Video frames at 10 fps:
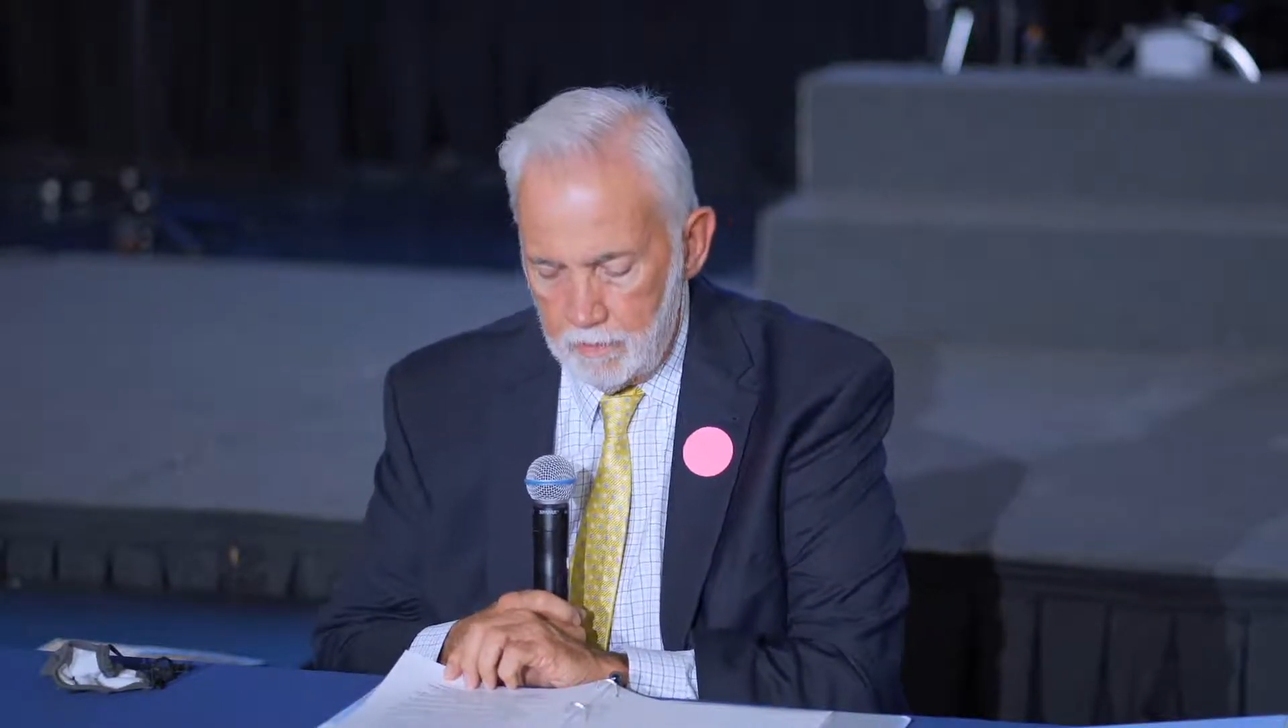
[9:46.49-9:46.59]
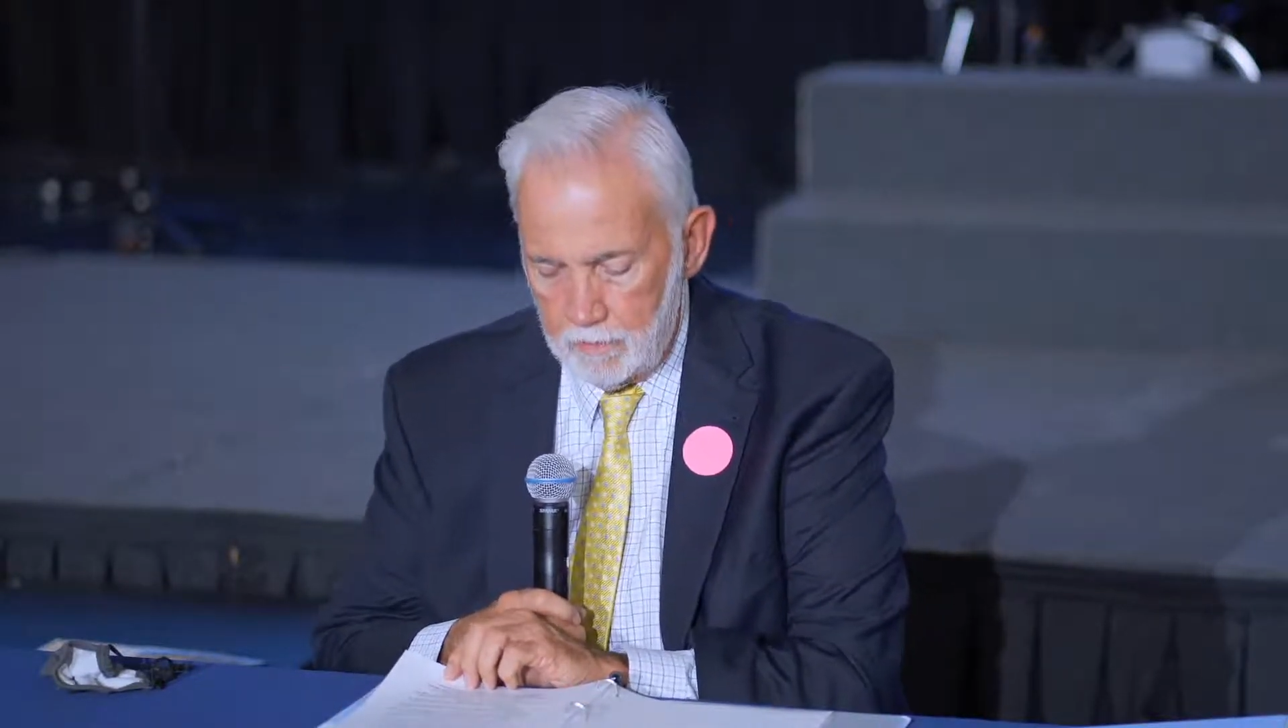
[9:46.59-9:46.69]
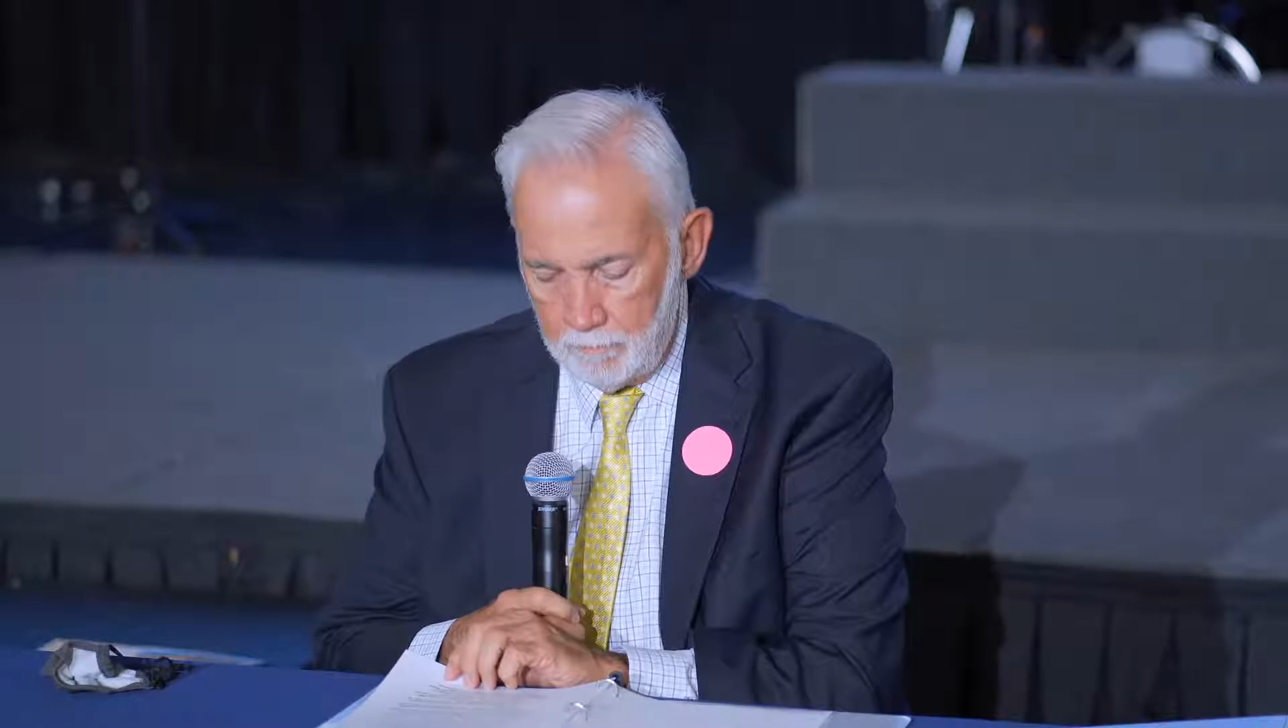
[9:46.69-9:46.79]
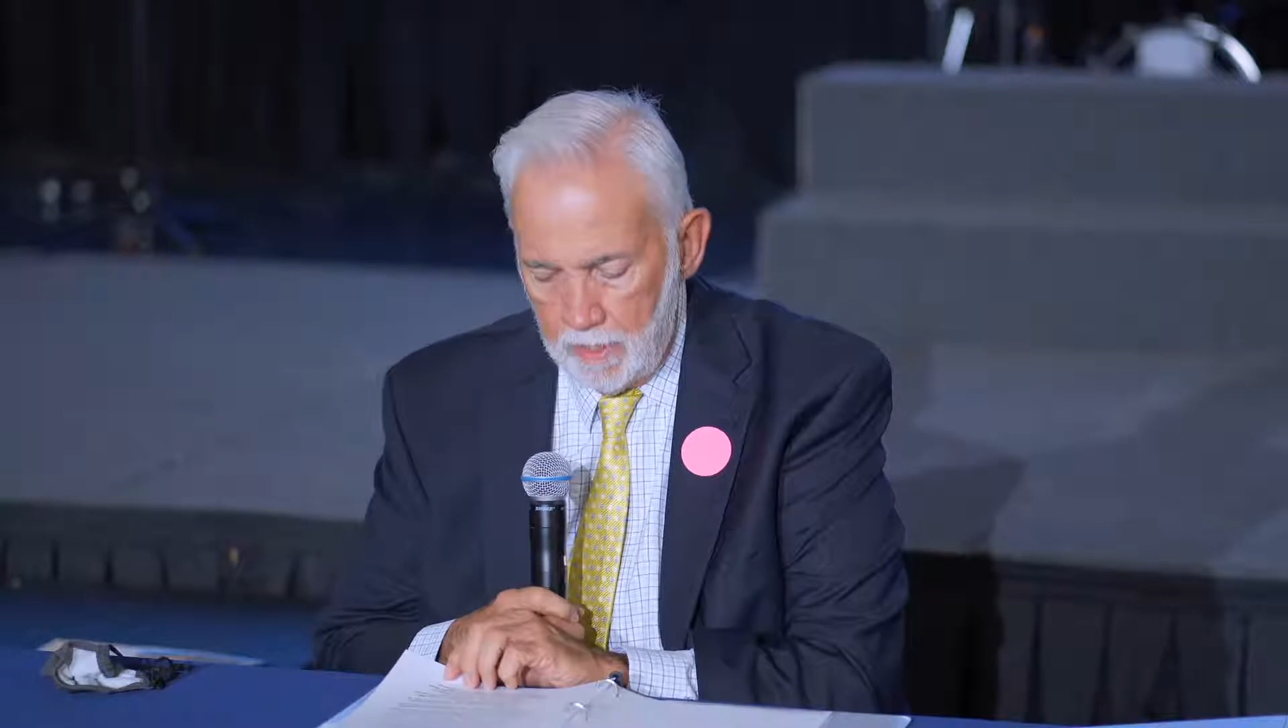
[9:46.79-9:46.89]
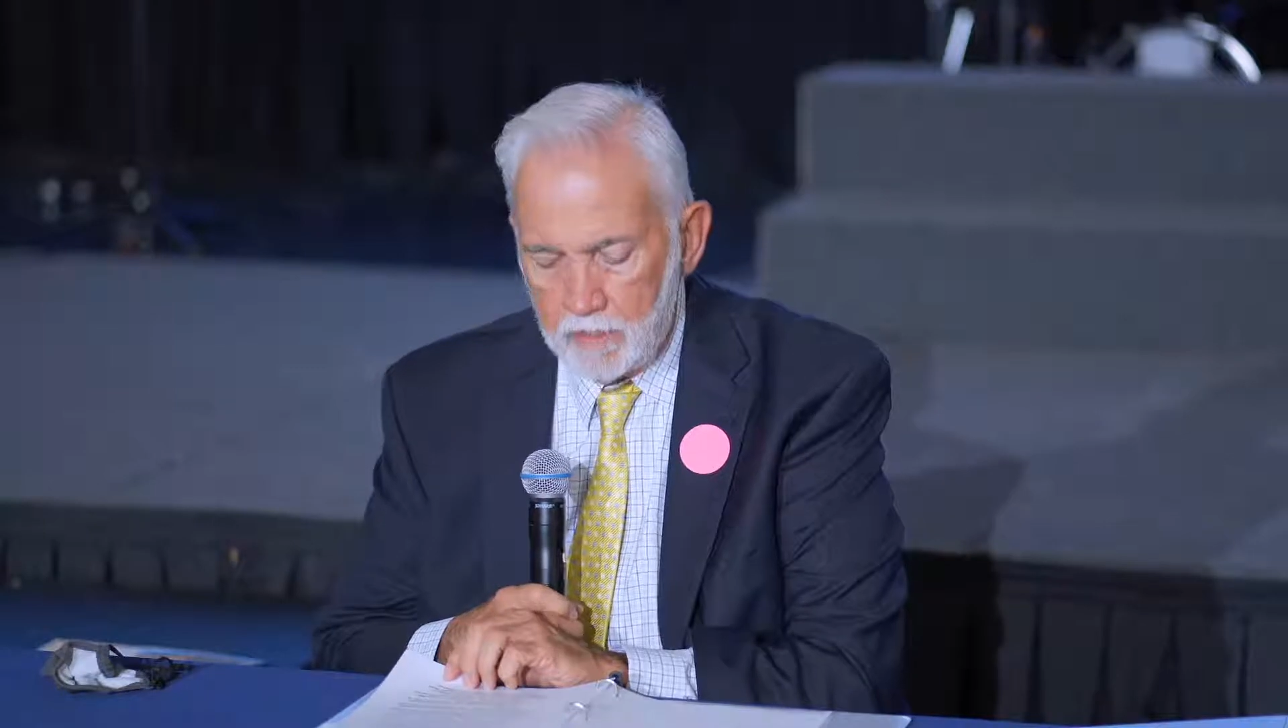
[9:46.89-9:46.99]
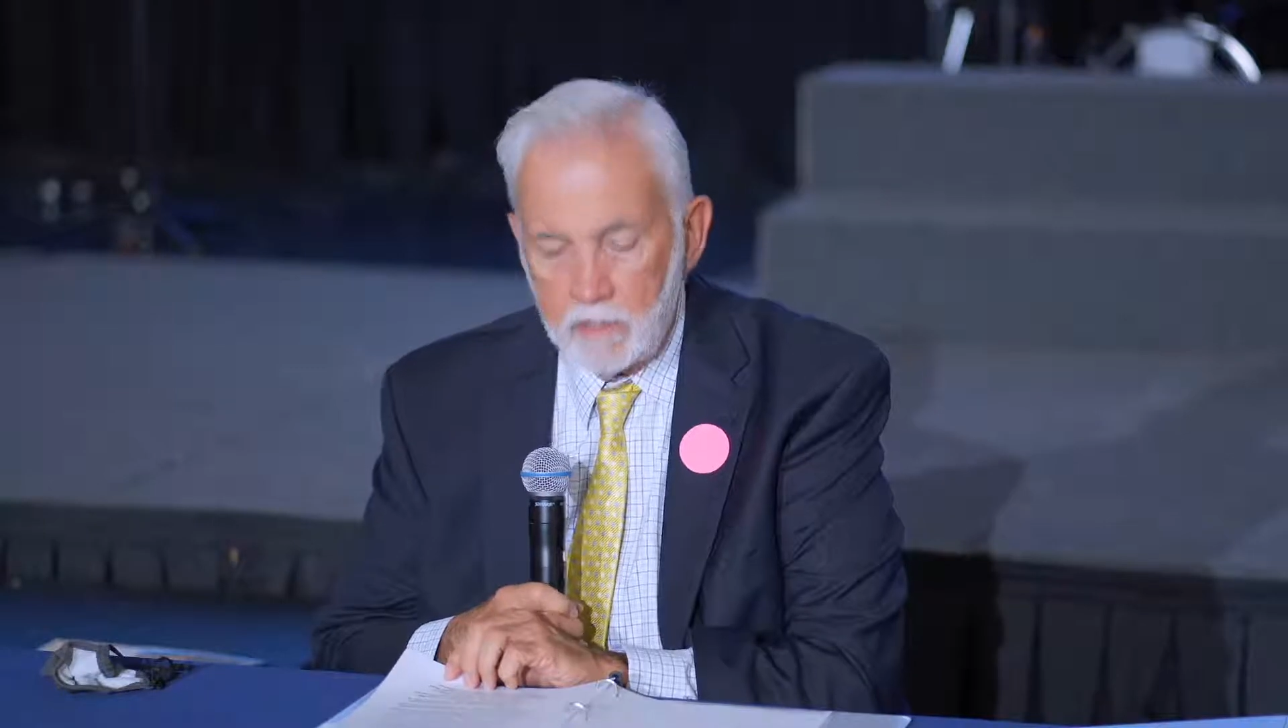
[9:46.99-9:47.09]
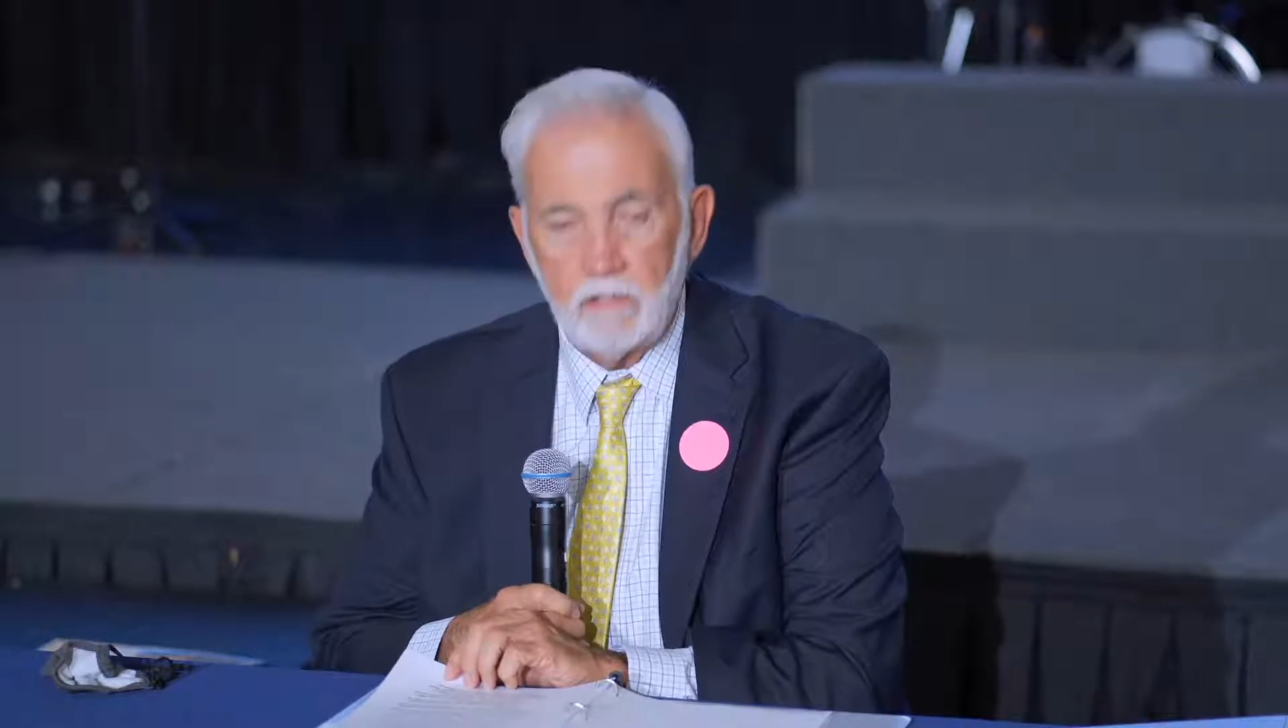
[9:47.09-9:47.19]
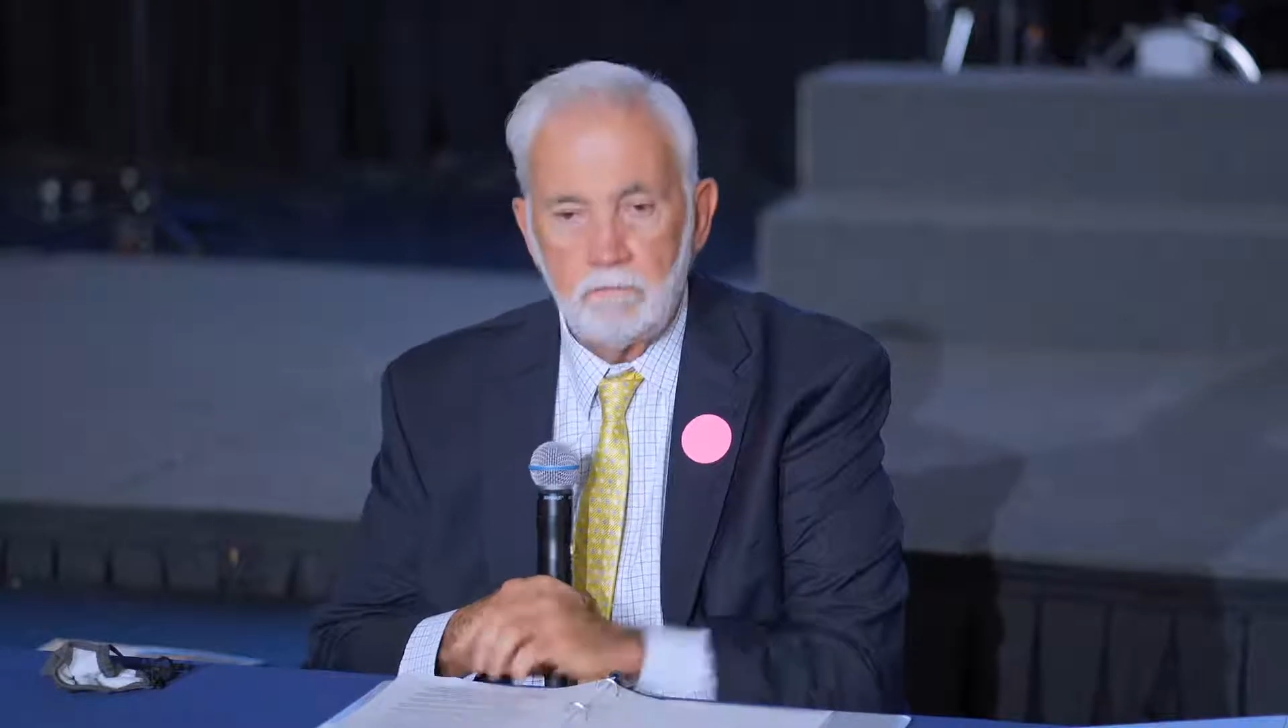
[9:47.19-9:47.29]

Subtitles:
to make